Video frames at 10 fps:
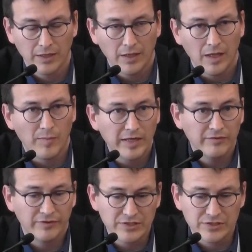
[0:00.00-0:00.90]
And many
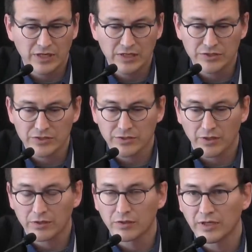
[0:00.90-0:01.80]
of these changes
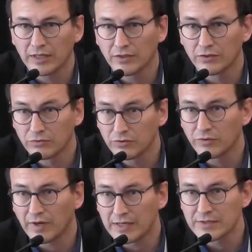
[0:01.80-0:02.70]
are connected to the
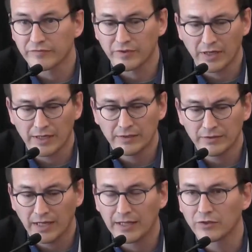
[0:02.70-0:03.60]
rise of AI,
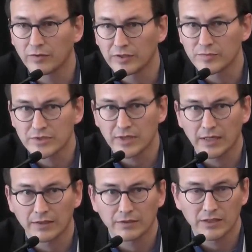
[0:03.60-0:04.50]
algorithms,
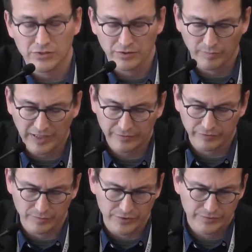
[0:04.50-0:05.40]
and digital
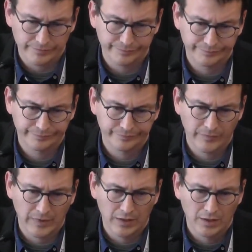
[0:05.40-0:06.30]
platforms.
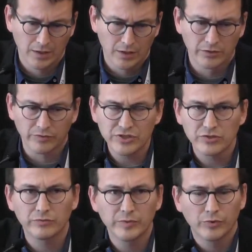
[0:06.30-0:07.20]
The
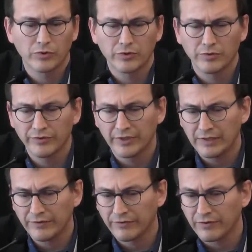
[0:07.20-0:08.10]
original report
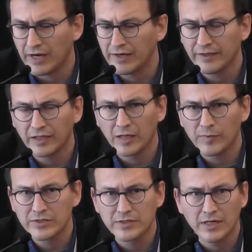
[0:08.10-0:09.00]
contains 9
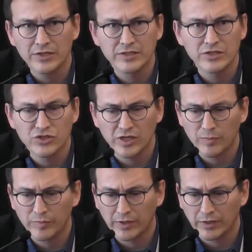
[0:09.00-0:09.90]
dynamics that I see
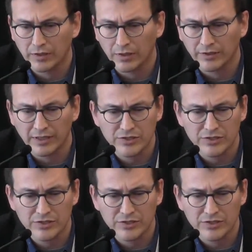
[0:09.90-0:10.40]
shaping the next